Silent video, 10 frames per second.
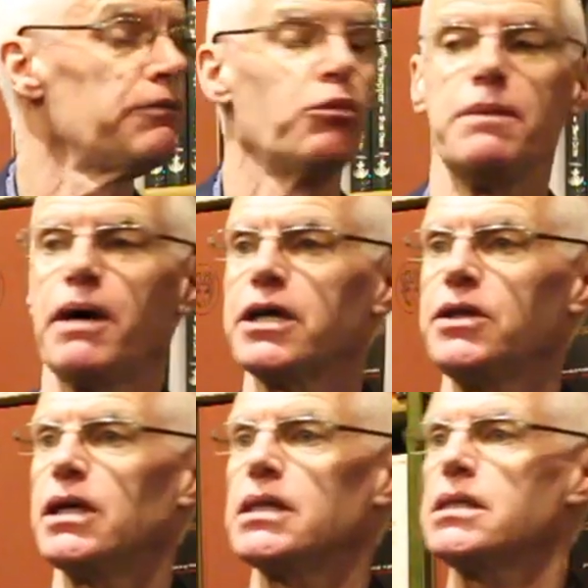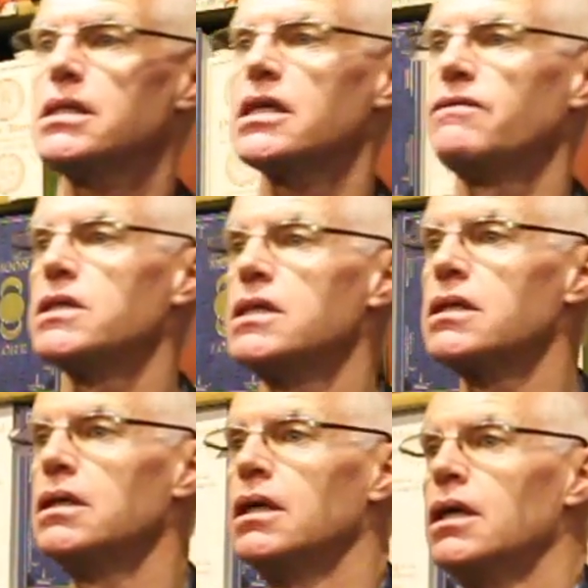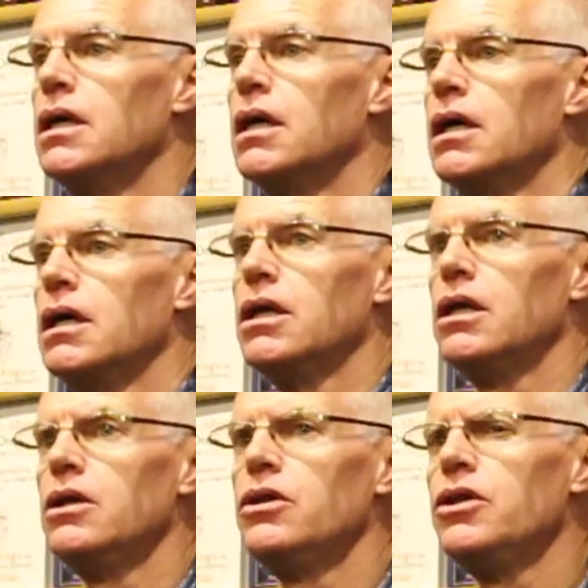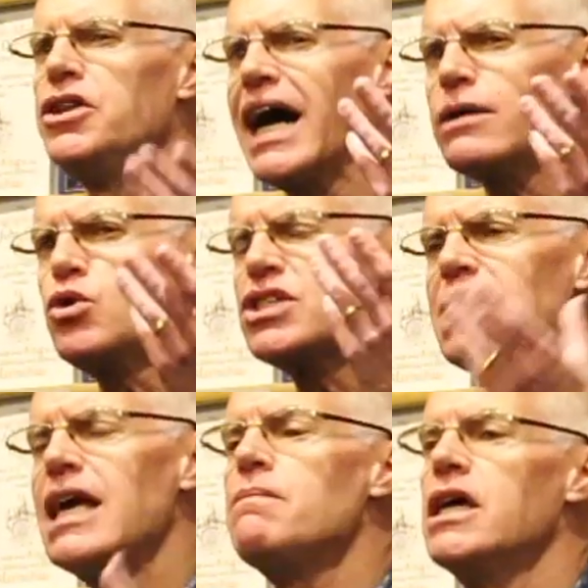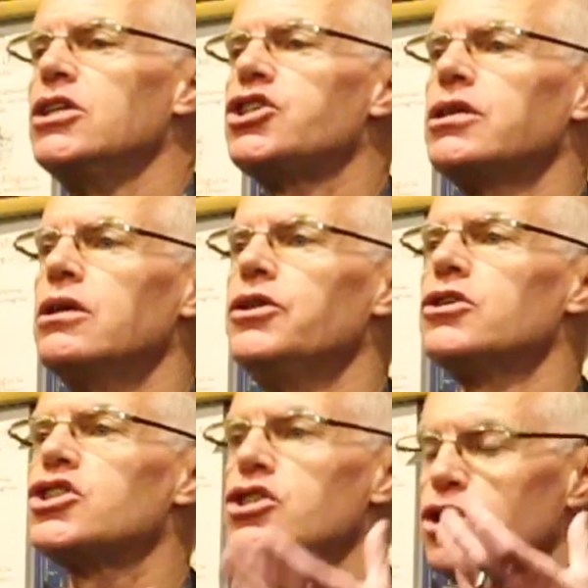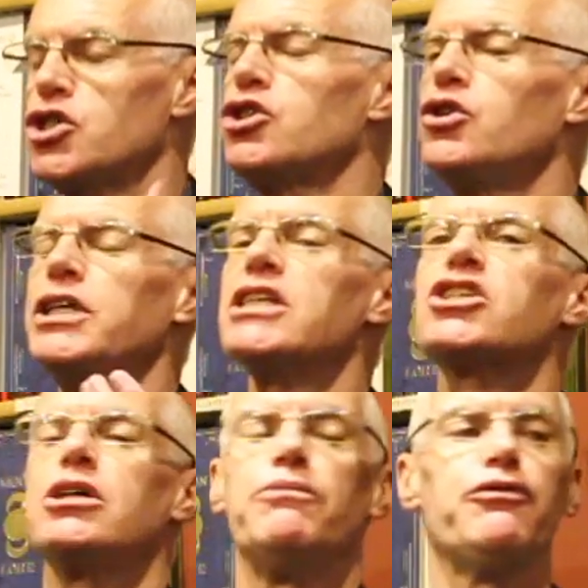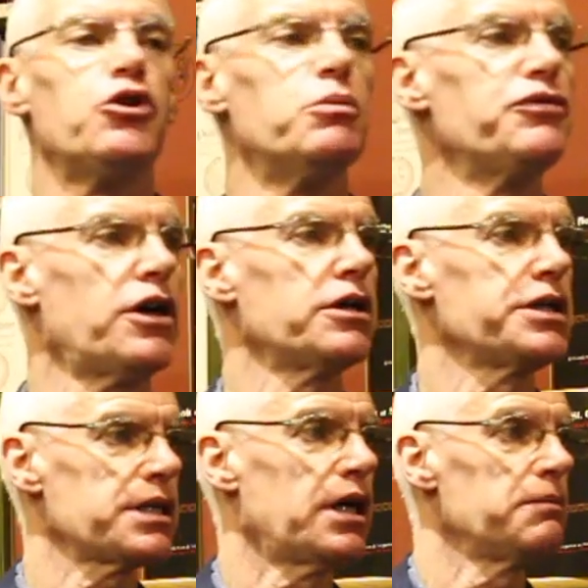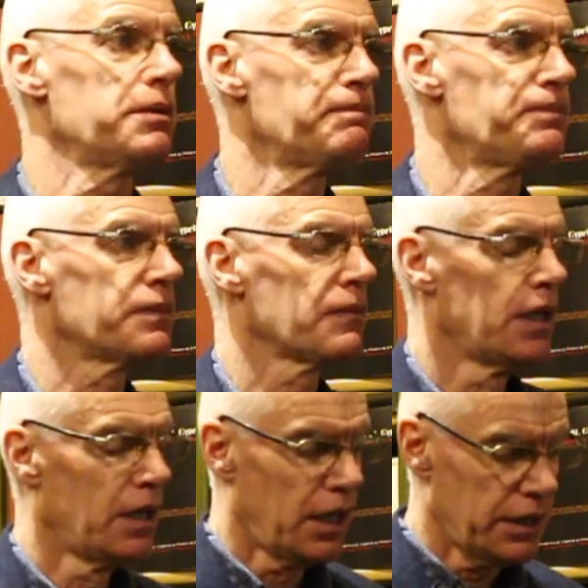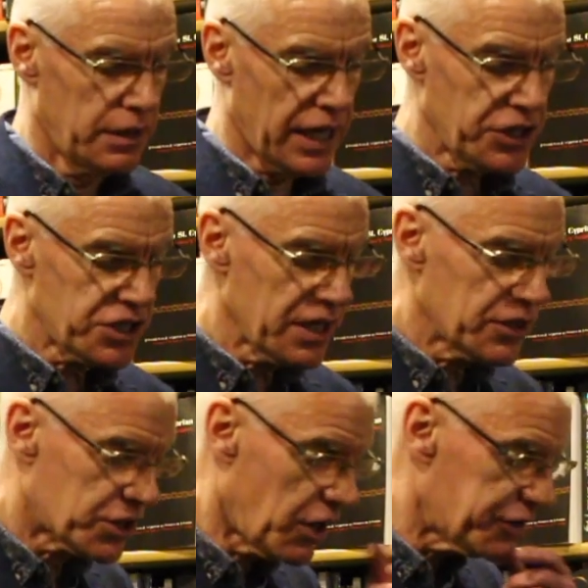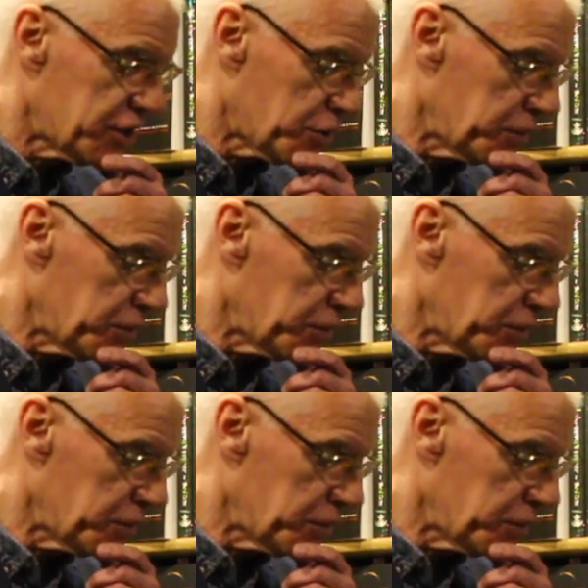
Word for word: way back in the 1970s that was an image that surely is some form of archetype. Now this thing started